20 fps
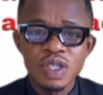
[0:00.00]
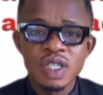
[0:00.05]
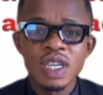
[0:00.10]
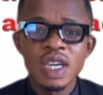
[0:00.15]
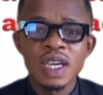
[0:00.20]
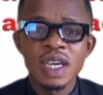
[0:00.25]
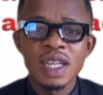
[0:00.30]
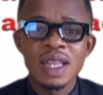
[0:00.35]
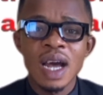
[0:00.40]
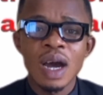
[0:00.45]

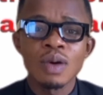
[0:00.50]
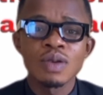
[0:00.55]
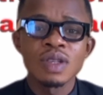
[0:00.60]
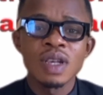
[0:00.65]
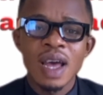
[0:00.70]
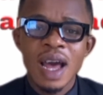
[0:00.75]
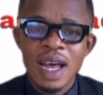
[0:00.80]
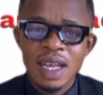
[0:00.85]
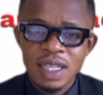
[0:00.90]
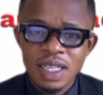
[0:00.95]
check it
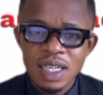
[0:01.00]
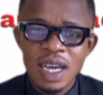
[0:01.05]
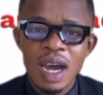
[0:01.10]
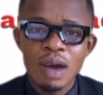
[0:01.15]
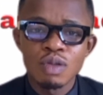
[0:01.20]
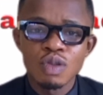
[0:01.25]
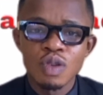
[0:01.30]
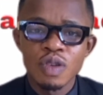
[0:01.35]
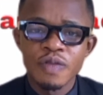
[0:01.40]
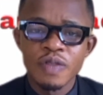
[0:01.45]
out and see
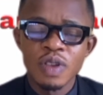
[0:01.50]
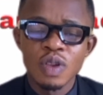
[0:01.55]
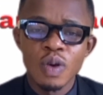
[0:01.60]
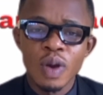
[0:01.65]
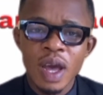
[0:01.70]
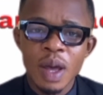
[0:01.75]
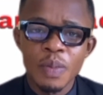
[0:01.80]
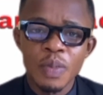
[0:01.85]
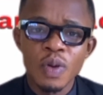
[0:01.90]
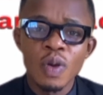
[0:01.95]
how those
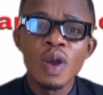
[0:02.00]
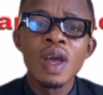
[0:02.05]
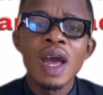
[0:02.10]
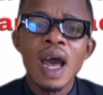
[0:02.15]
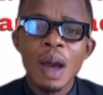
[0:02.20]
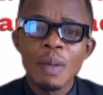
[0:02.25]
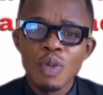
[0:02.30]
videos help you.